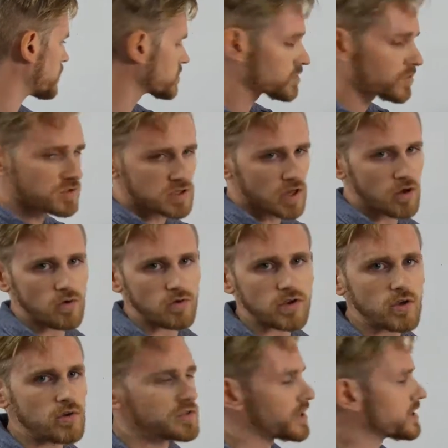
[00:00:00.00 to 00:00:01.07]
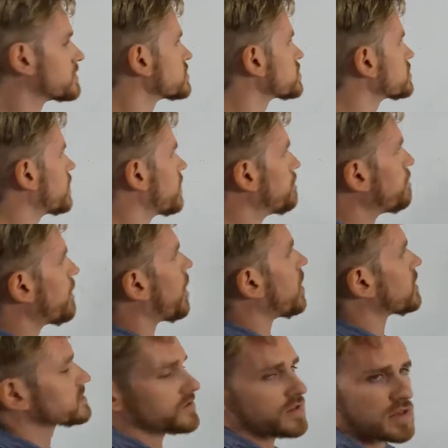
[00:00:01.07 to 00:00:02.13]
But it's also using
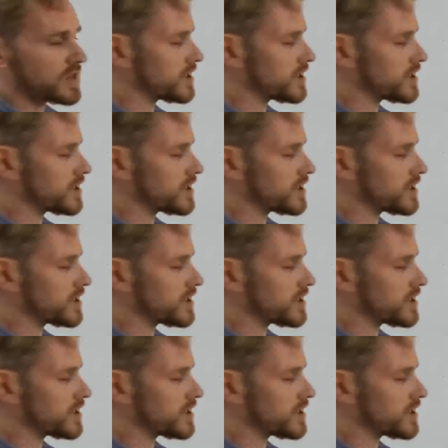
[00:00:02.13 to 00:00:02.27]
parts of the